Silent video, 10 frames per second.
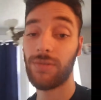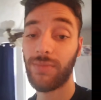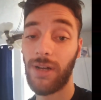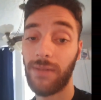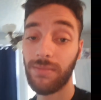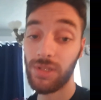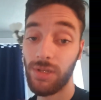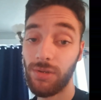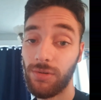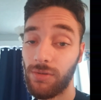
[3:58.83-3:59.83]
problem
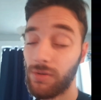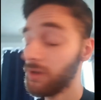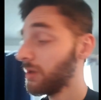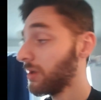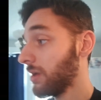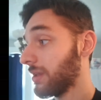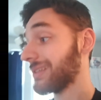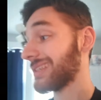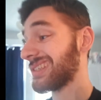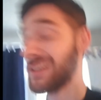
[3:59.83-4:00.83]
too, at least it
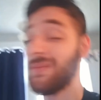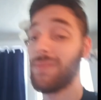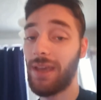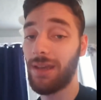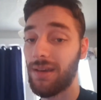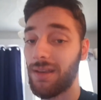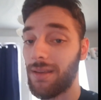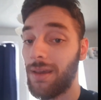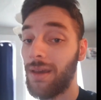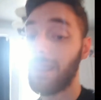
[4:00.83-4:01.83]
seemed like it,
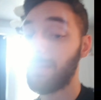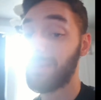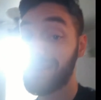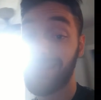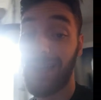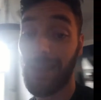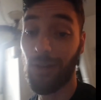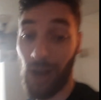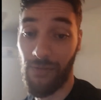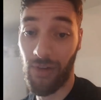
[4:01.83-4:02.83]
that means it's not the
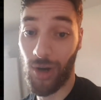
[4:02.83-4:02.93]
graphic